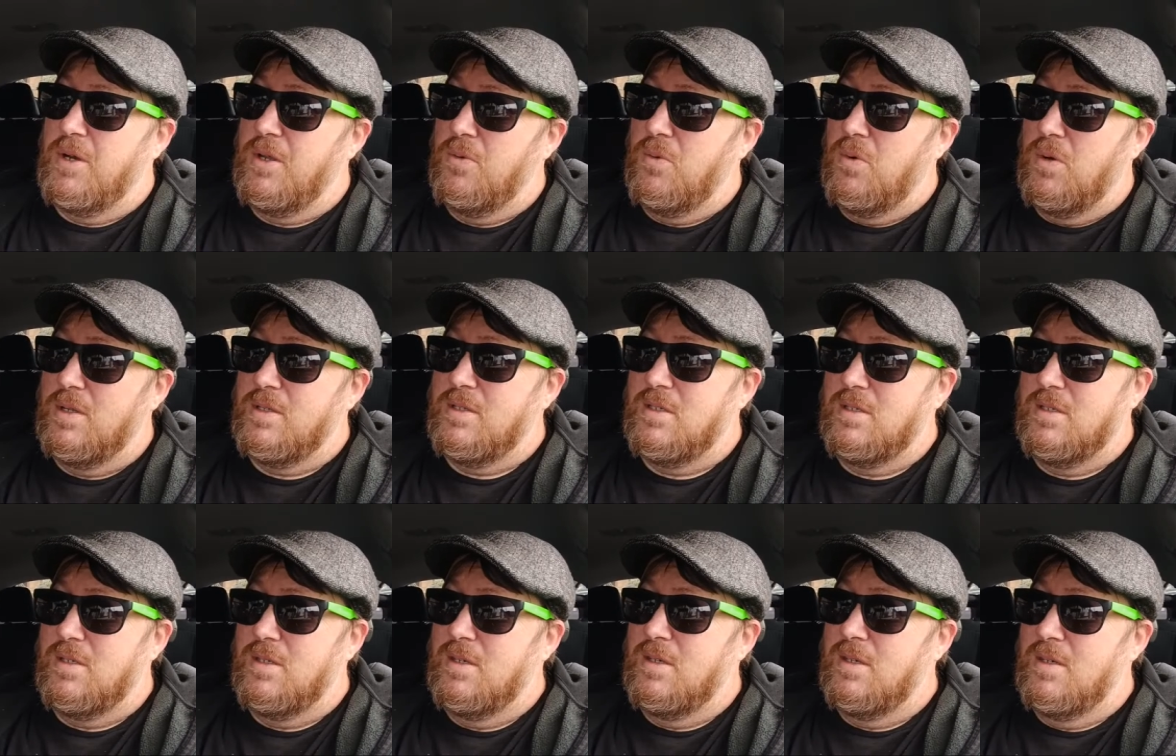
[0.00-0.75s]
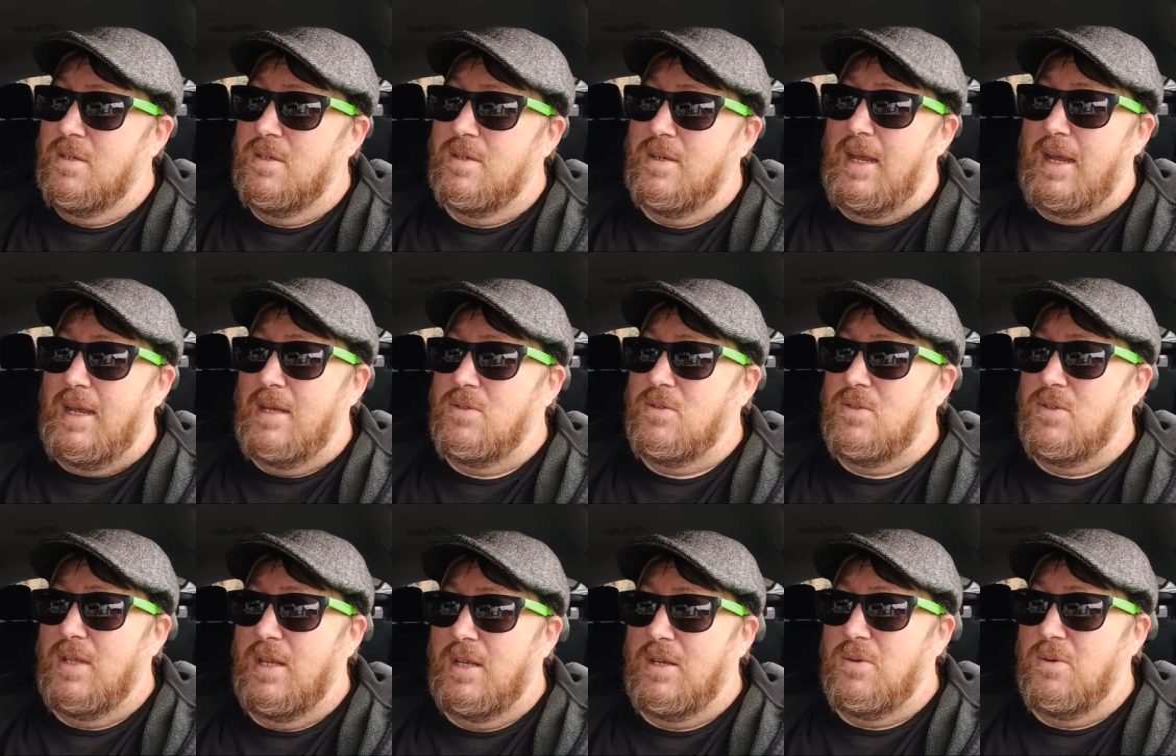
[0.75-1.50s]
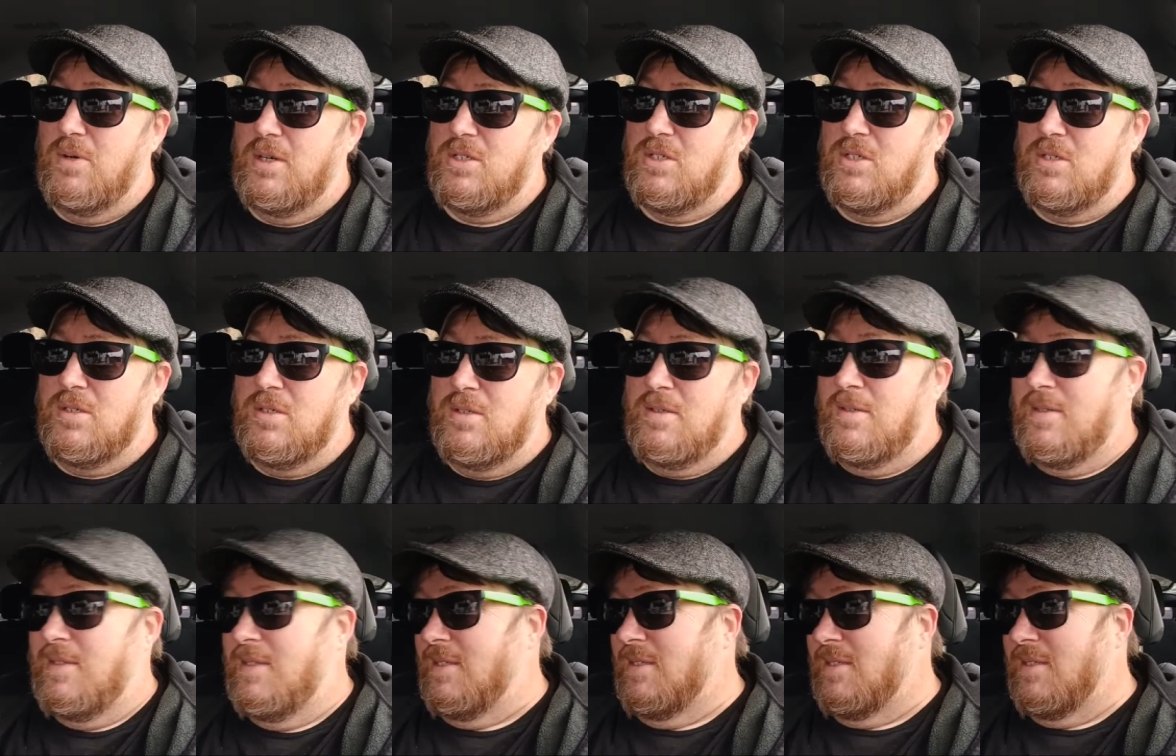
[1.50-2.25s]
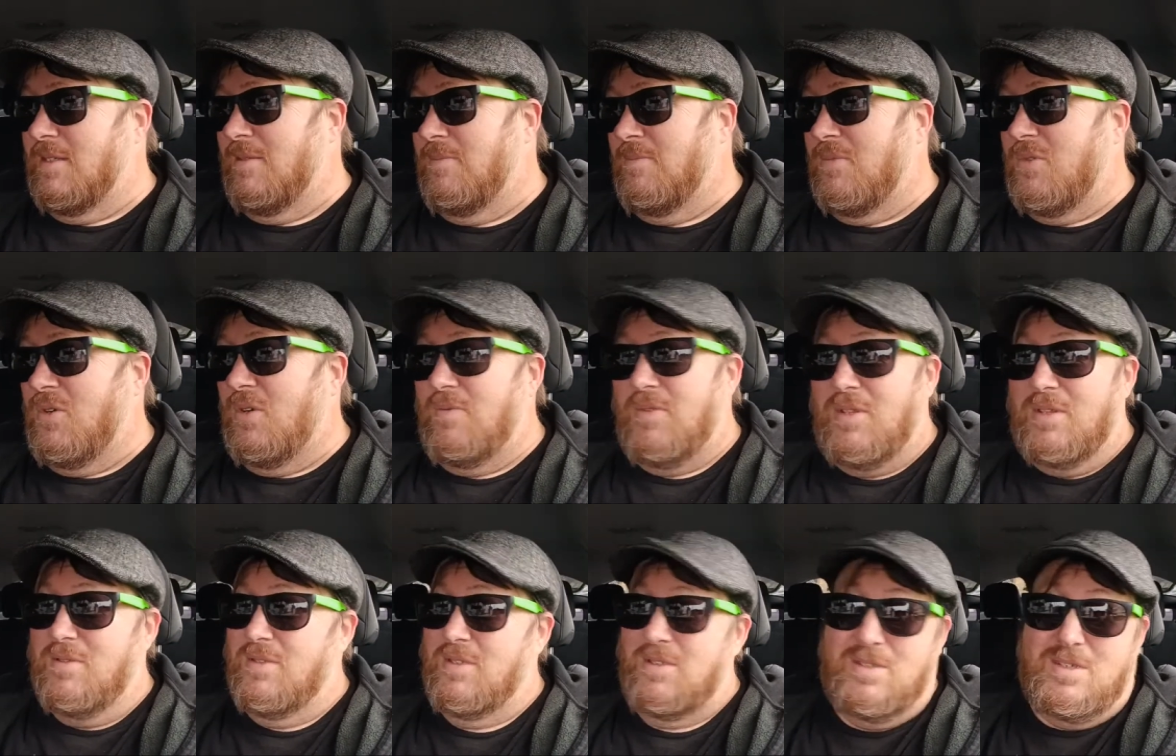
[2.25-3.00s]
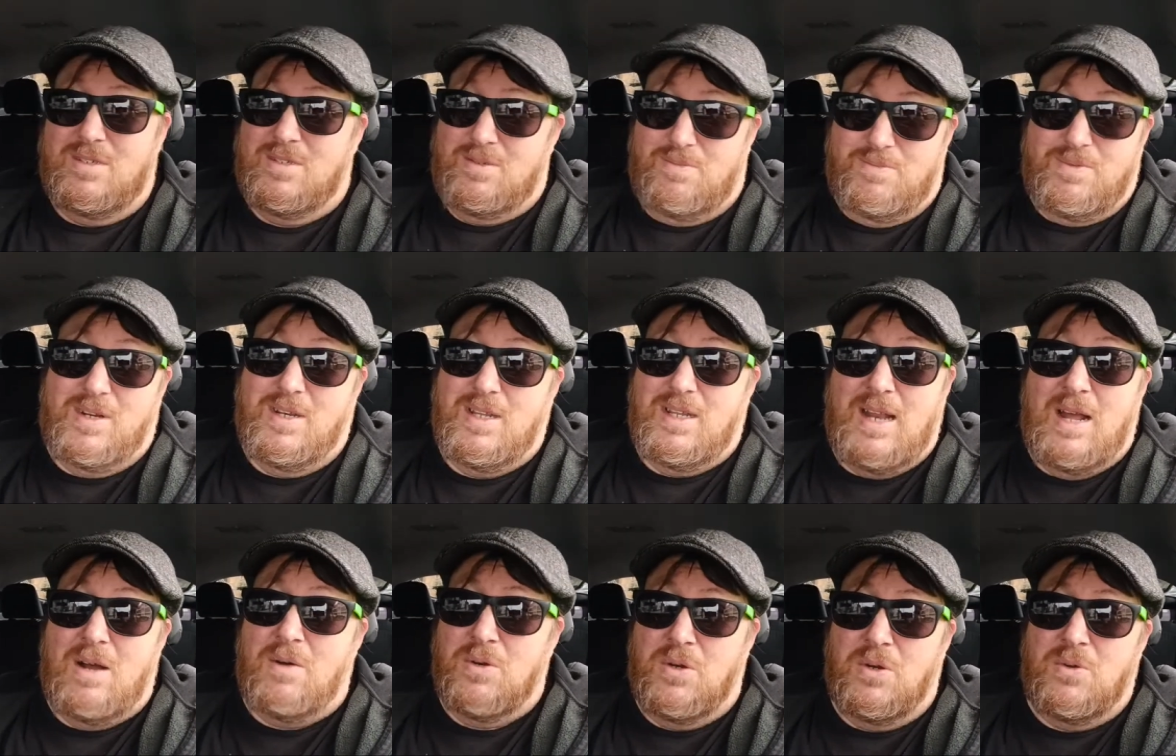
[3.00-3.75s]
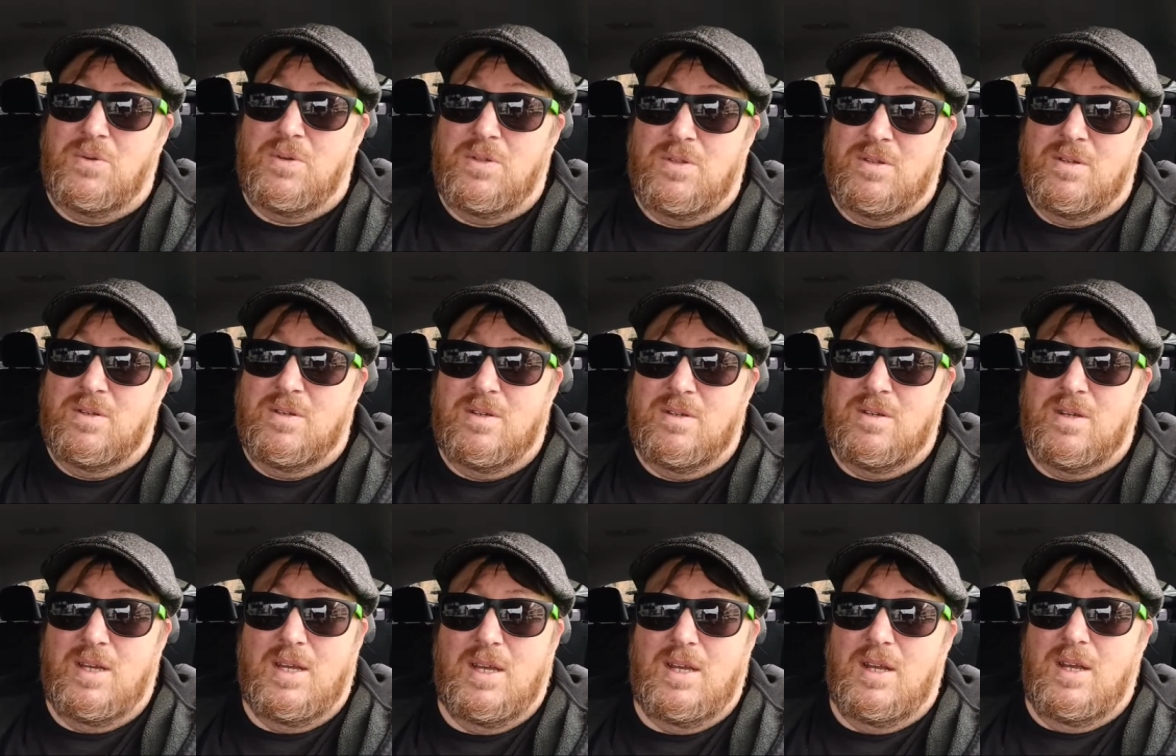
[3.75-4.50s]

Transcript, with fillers: wants to answer that question, does the does, does the money now go to the